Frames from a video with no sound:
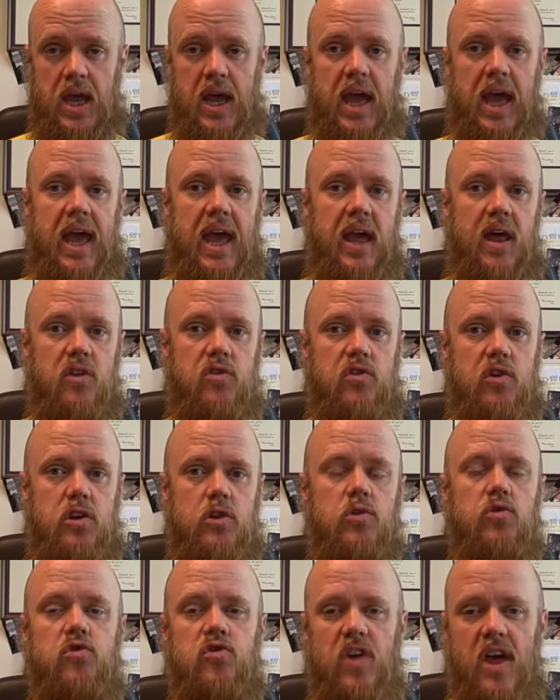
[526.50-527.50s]
And
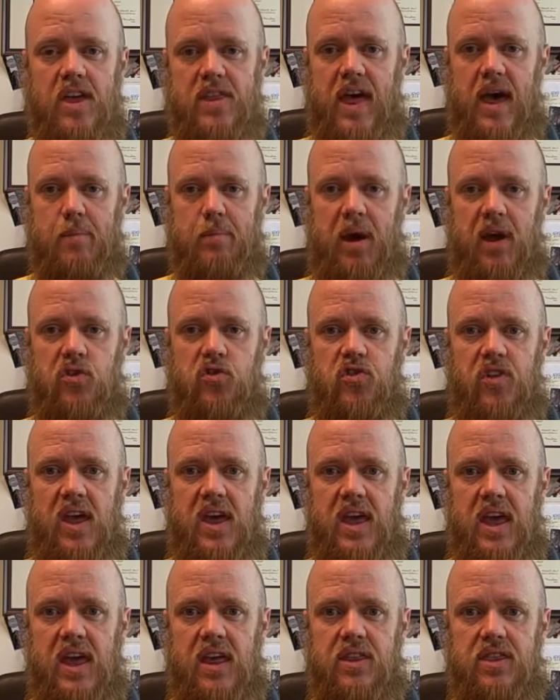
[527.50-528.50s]
you say that by
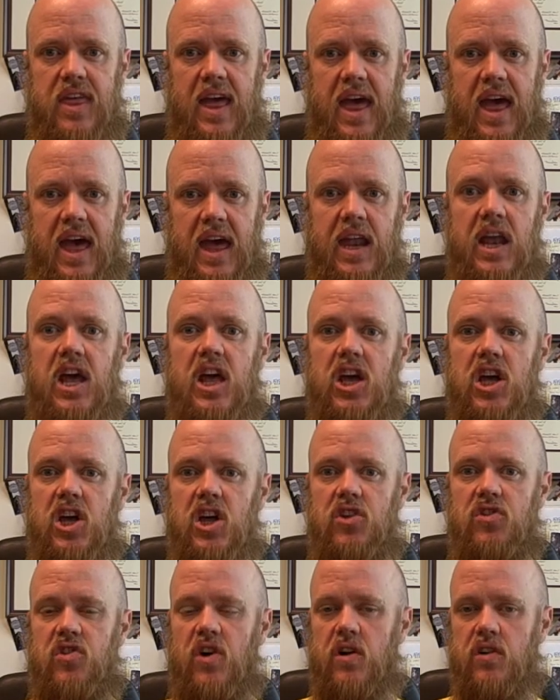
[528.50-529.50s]
saying that
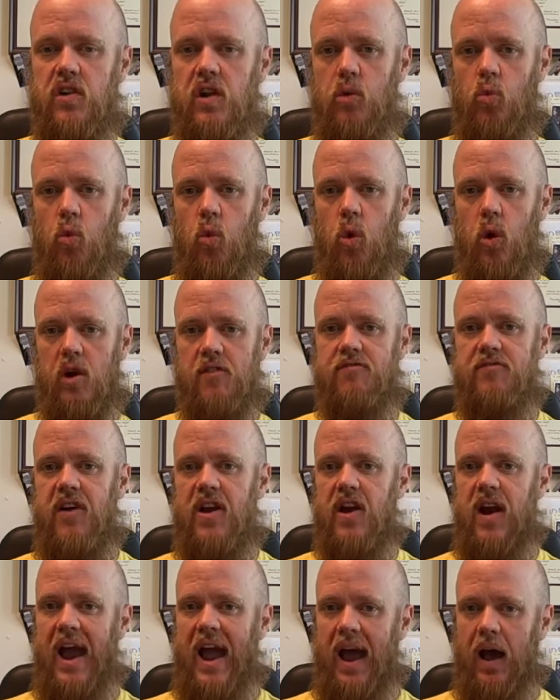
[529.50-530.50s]
conducting
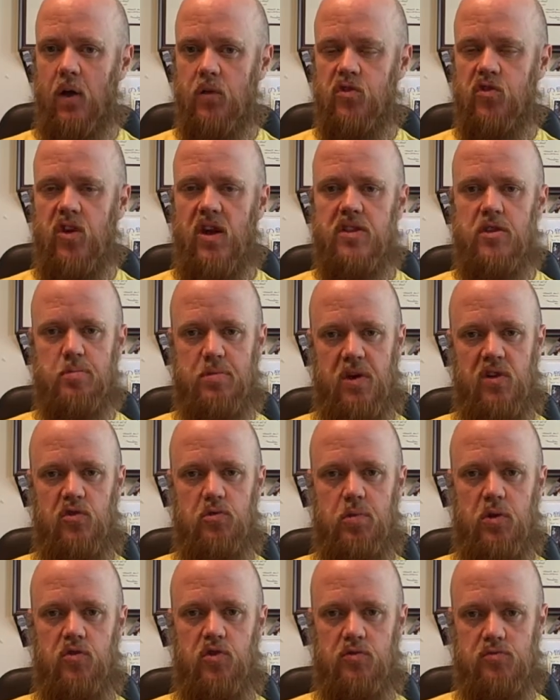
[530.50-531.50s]
warfare outside the
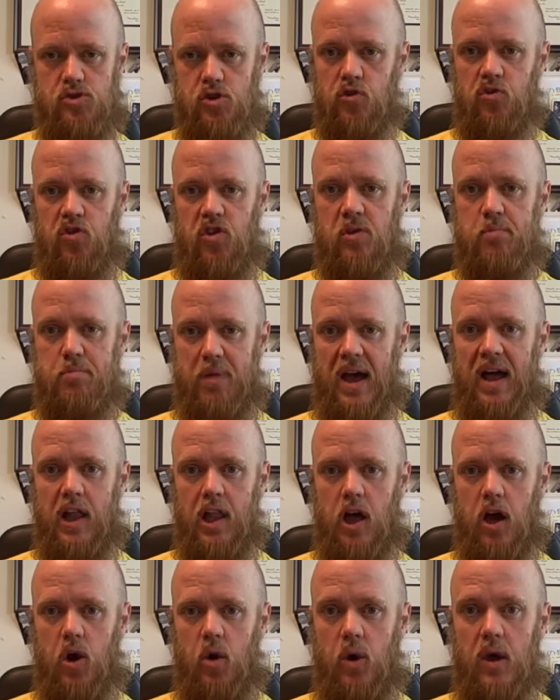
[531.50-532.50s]
principles of jus in
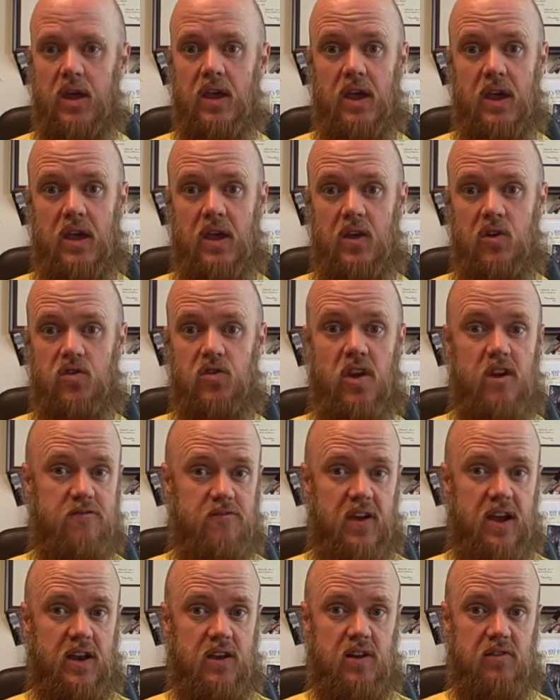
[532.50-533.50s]
bello is
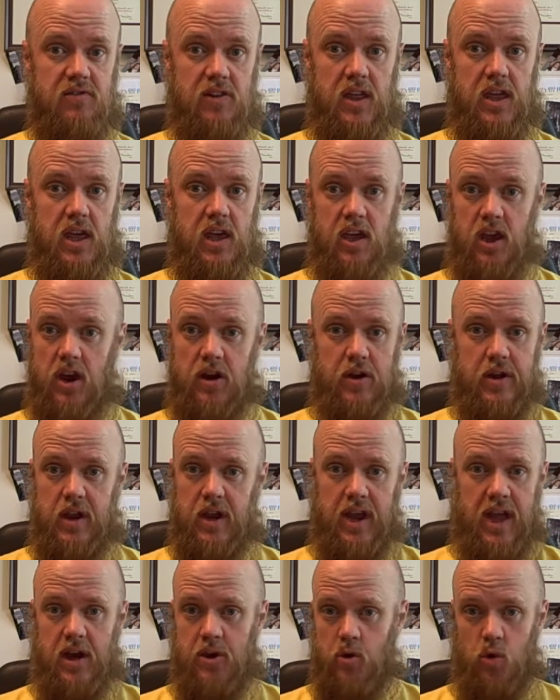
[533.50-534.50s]
effectively
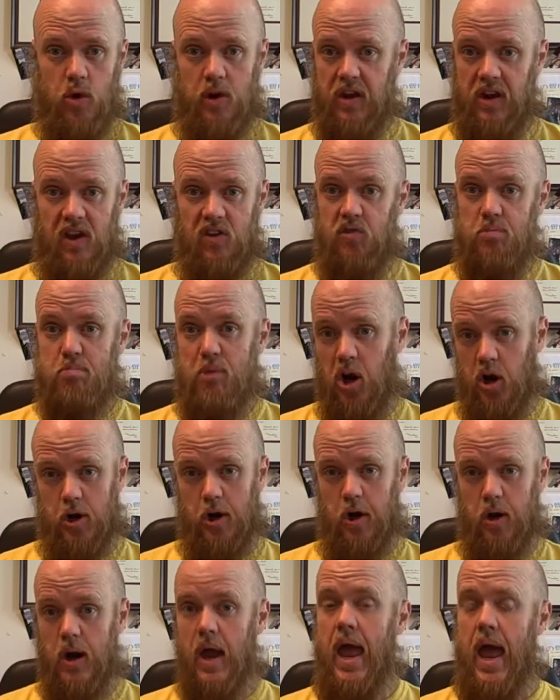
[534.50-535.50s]
carrying out organized
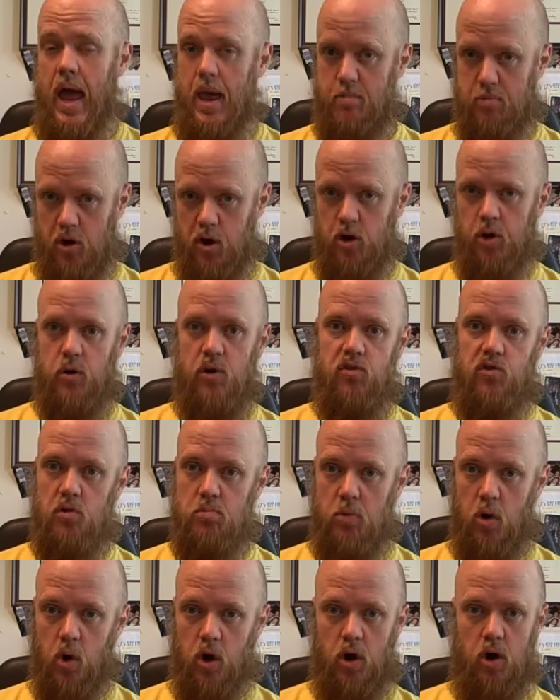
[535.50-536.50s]
murder, and murder is
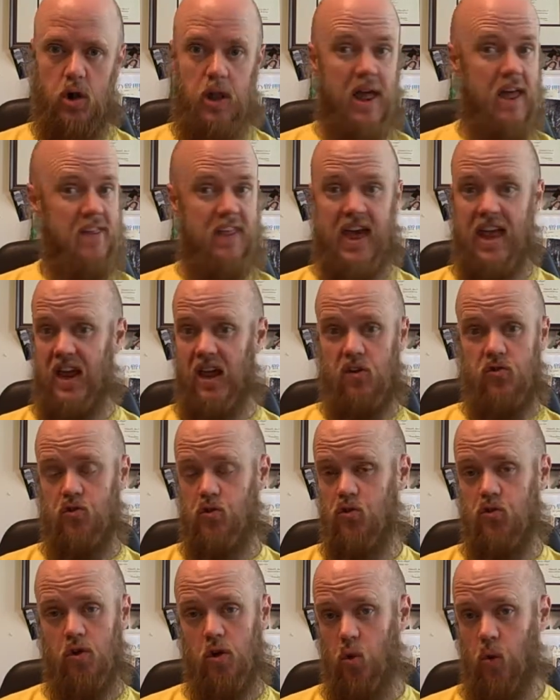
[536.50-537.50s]
immoral. And that
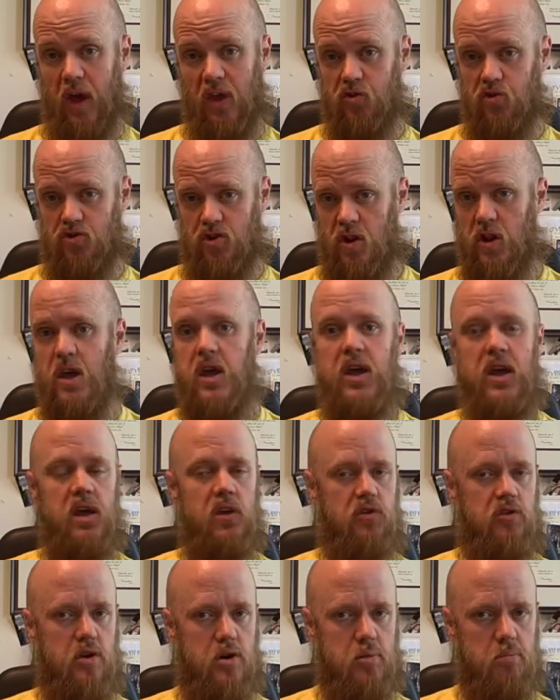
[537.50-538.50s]
answers the question,
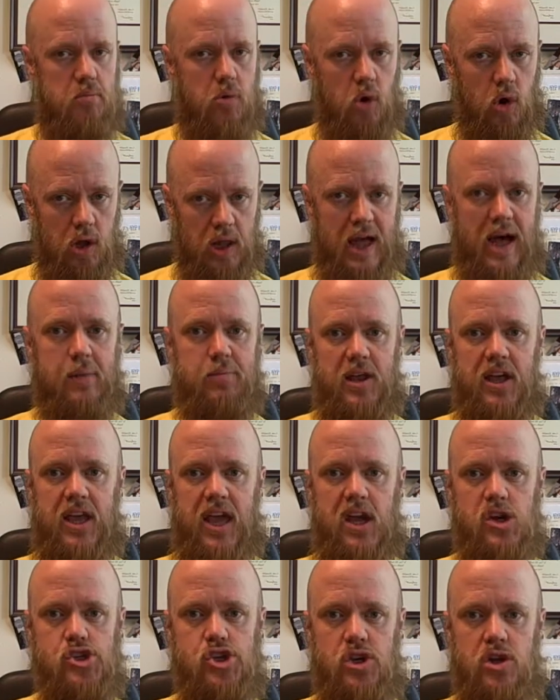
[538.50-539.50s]
is there a moral
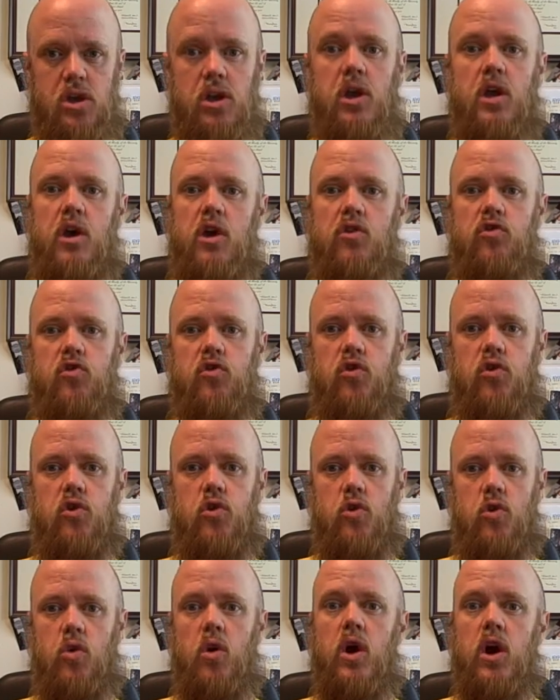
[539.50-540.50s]
obligation
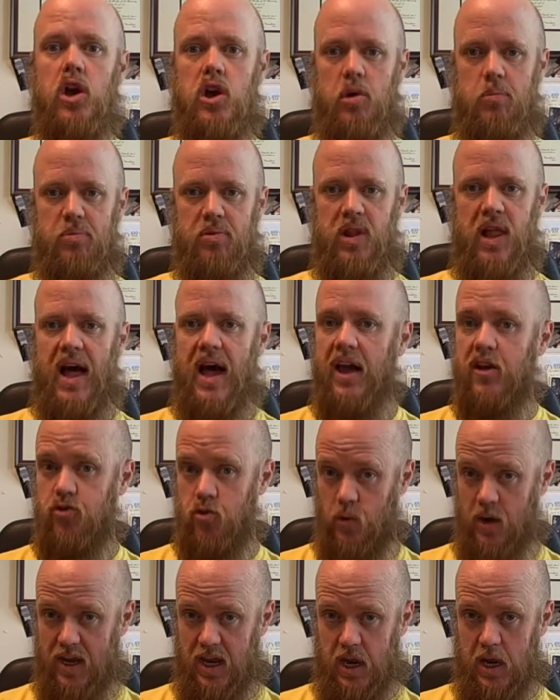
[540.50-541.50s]
to comply,
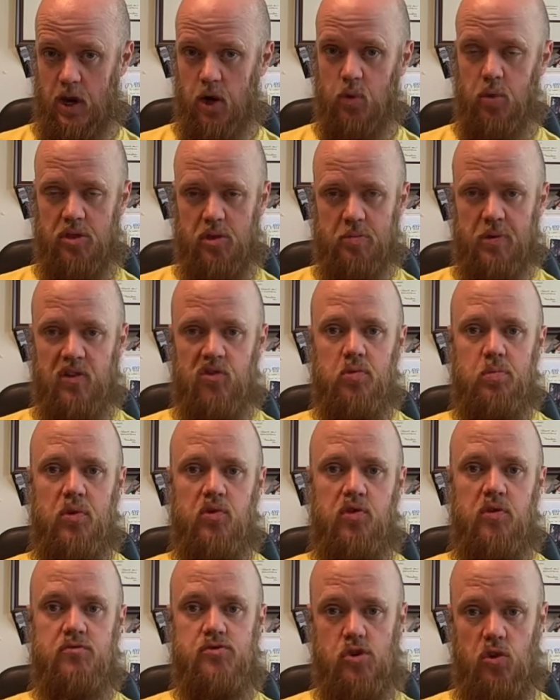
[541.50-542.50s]
to adhere with the
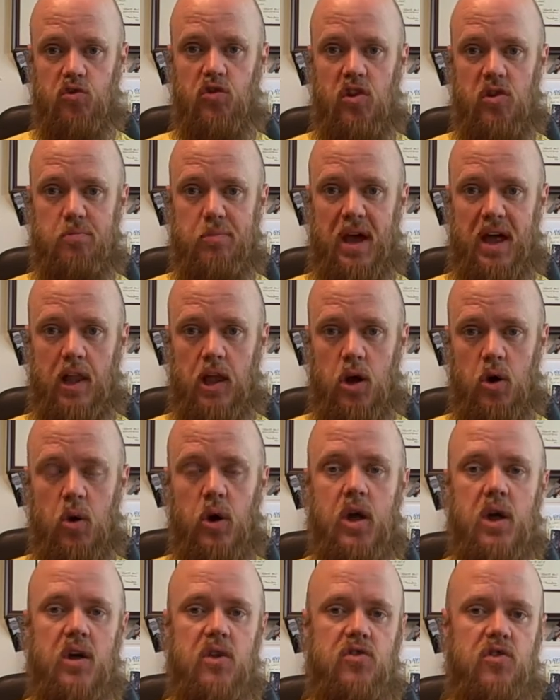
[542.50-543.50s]
principles of jus in bello,
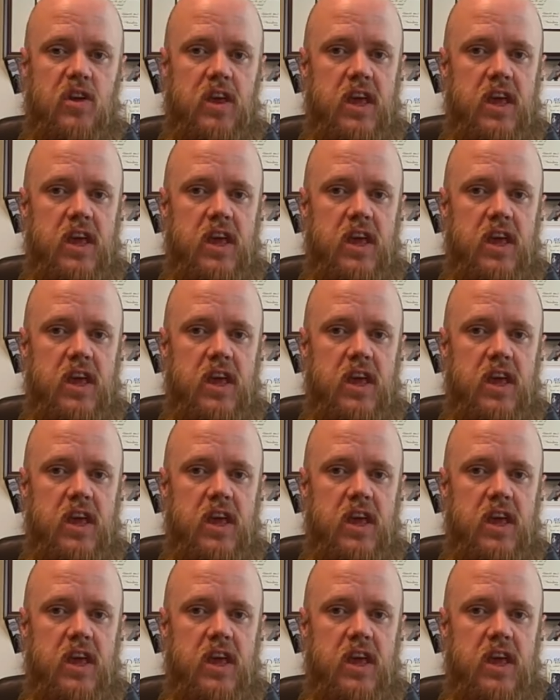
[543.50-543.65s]
to